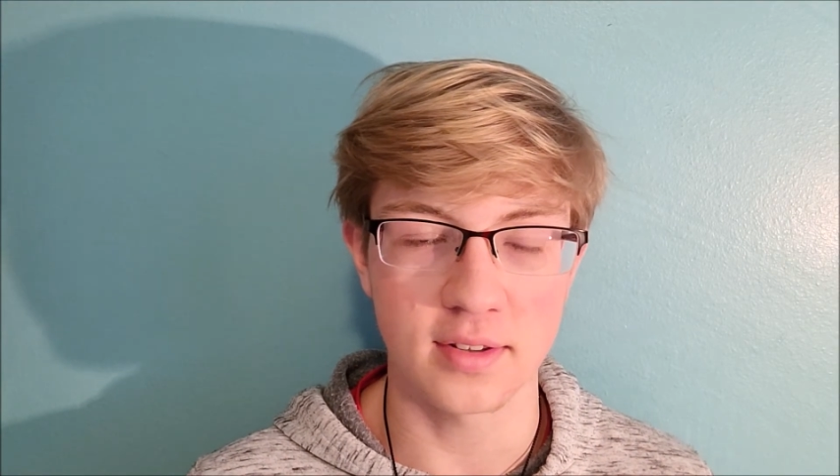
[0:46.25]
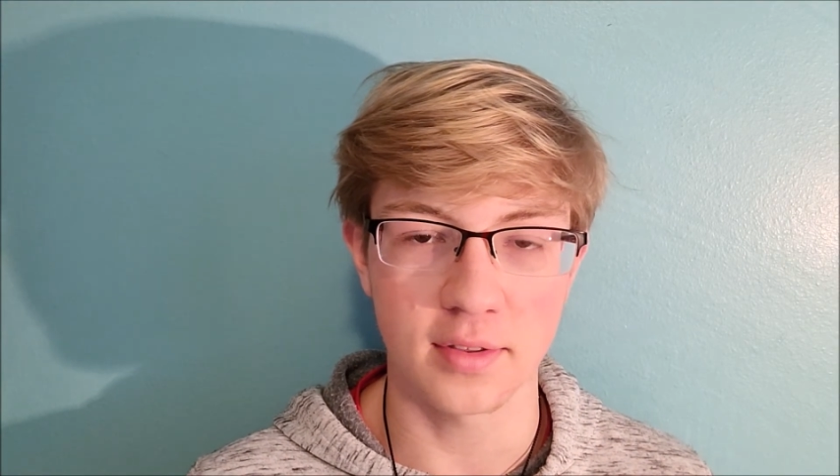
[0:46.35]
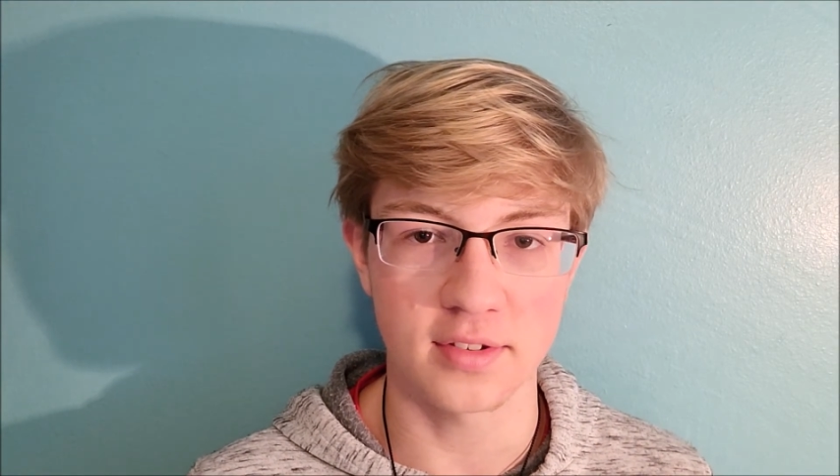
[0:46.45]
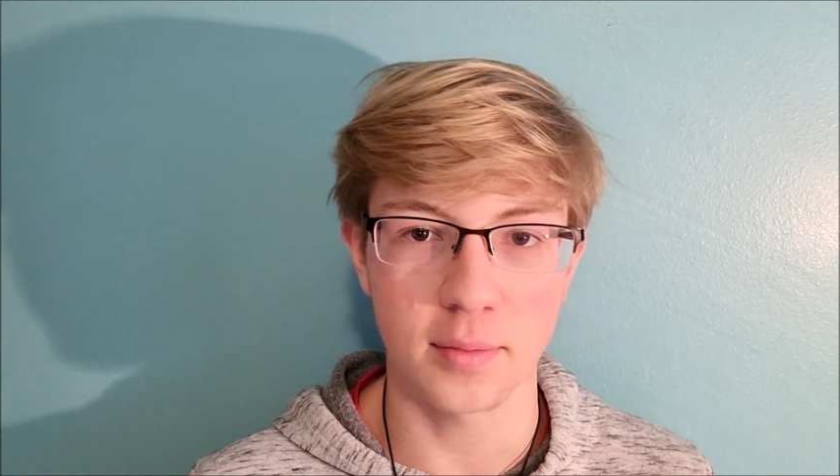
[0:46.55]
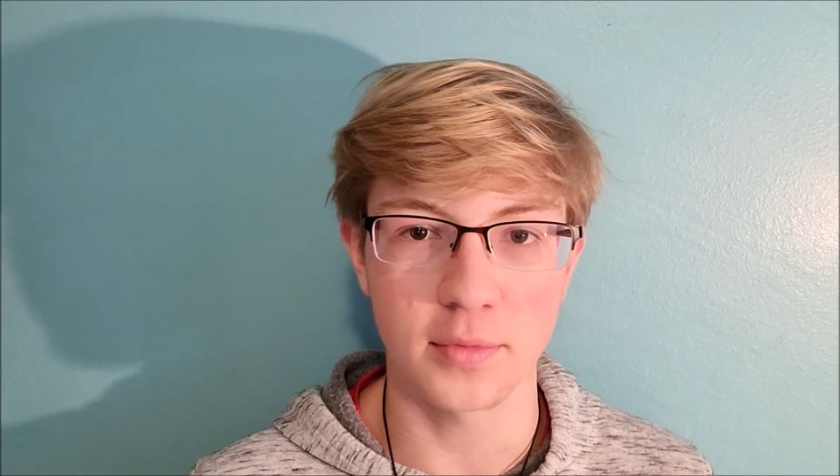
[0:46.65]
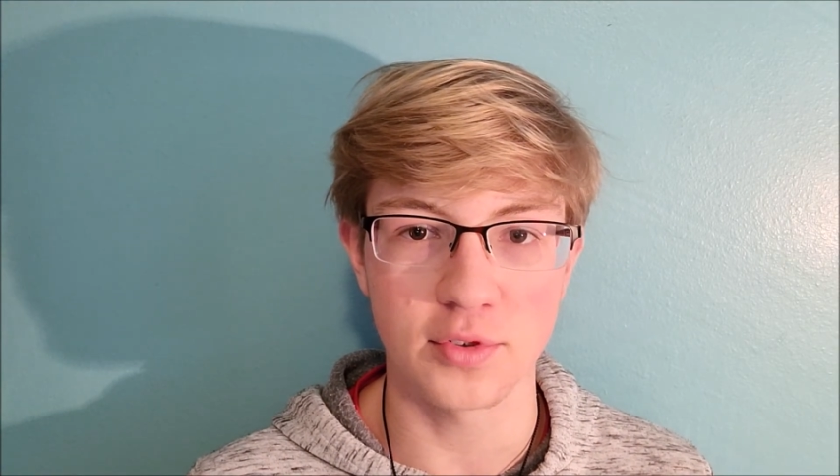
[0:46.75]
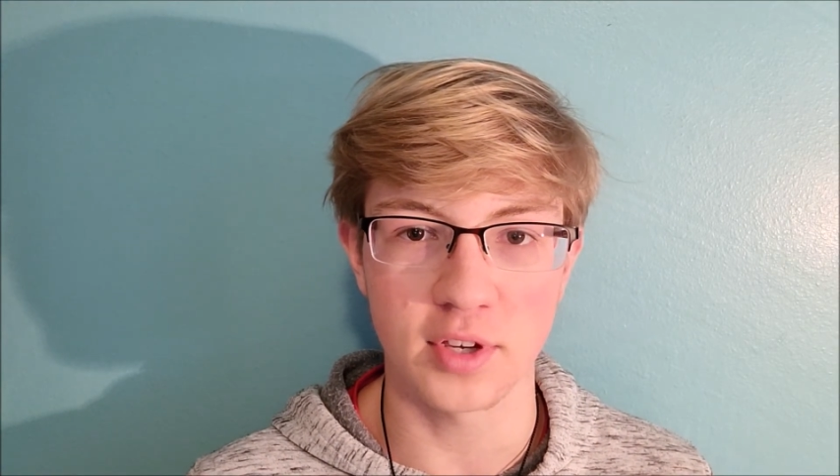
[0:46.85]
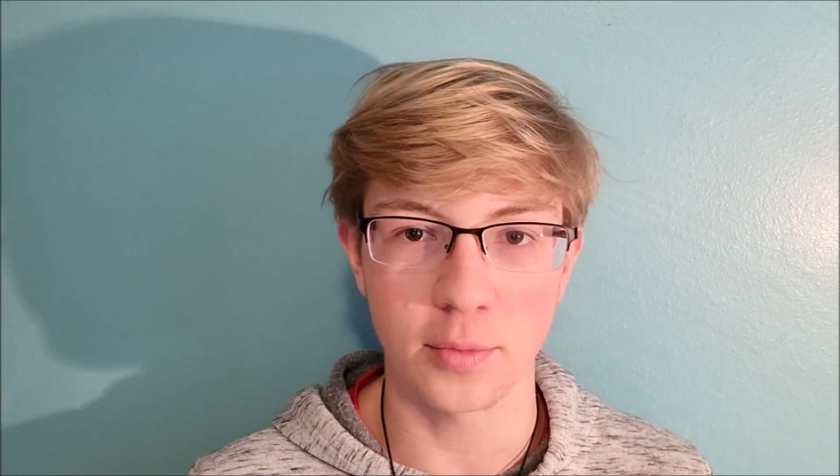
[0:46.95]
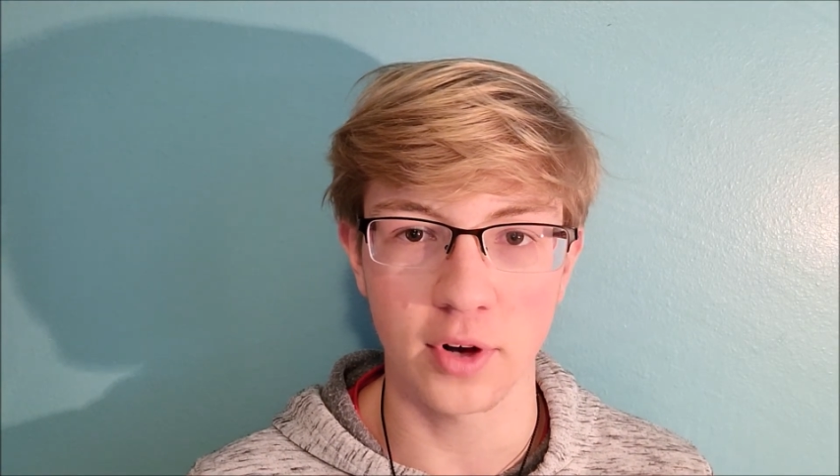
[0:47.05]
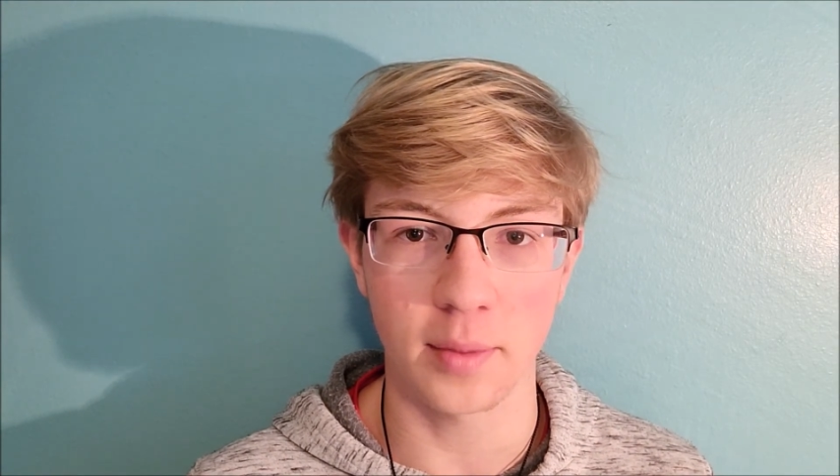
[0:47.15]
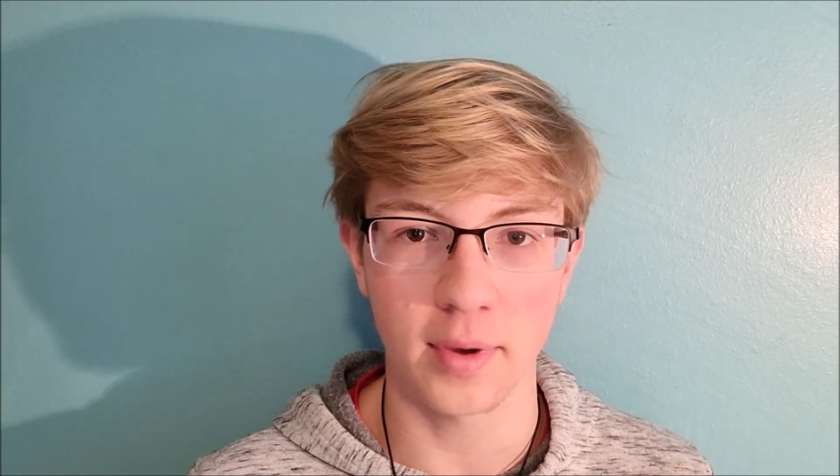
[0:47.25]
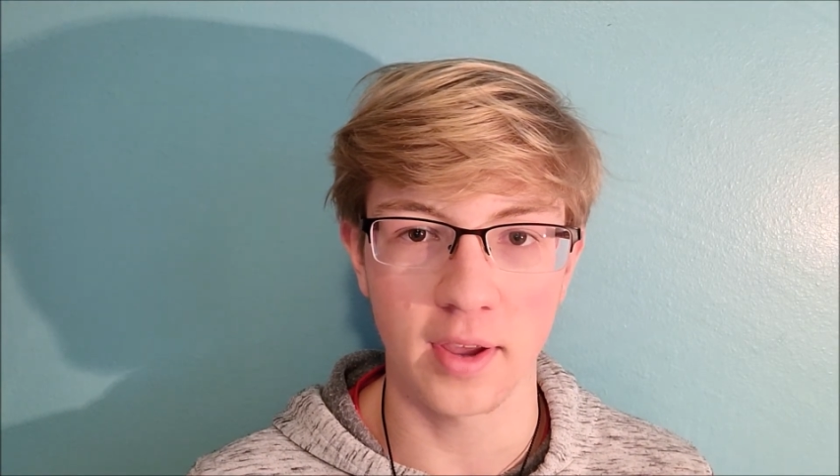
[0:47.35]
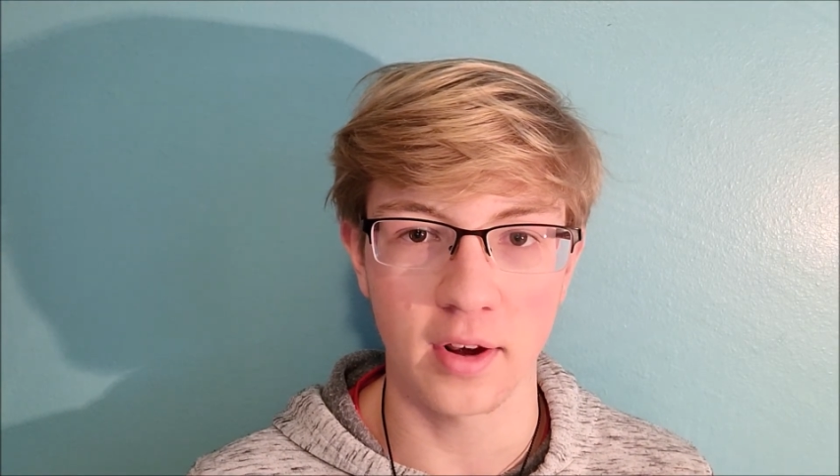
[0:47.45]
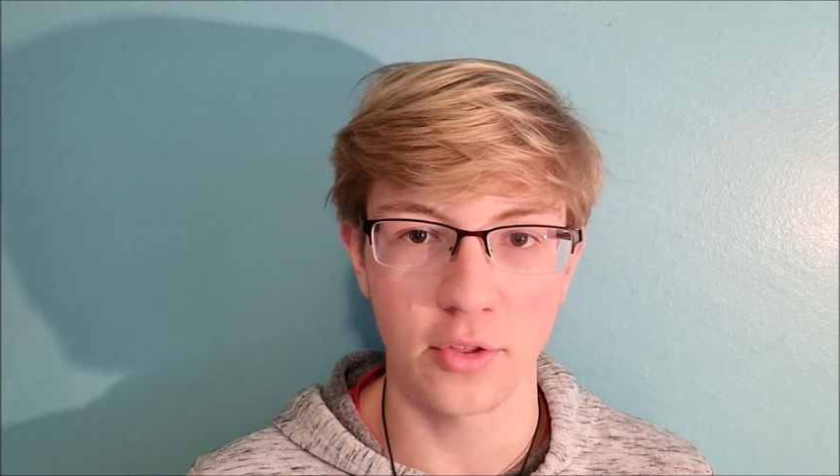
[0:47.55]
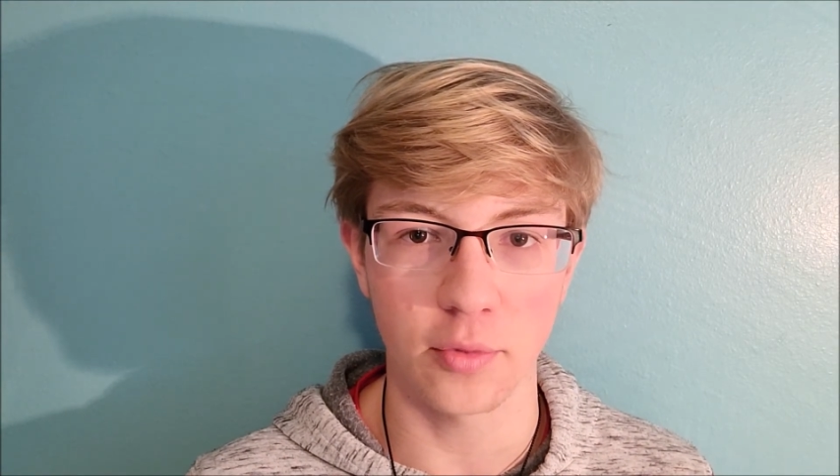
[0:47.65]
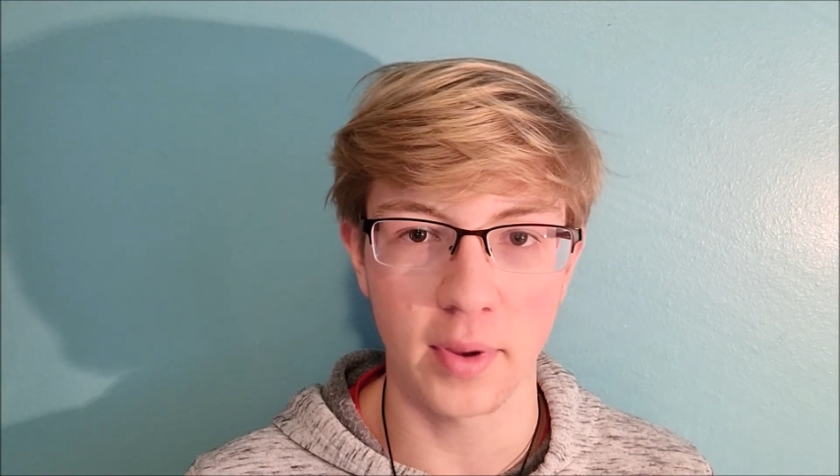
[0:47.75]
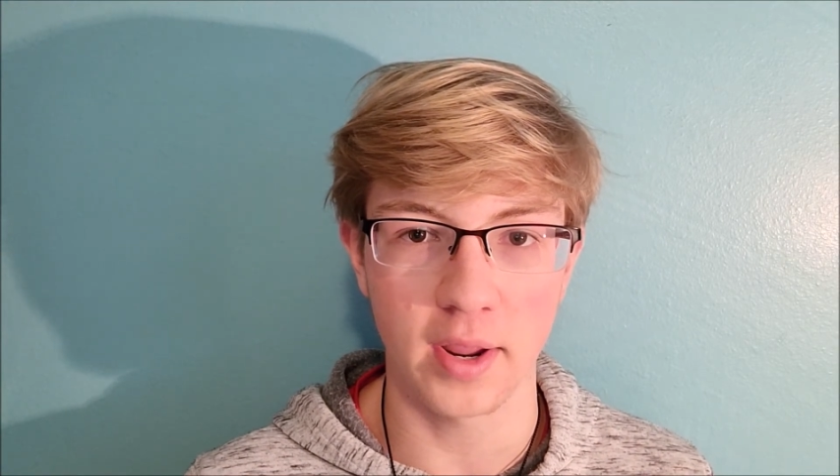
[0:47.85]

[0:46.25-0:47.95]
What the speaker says: to some music put on by another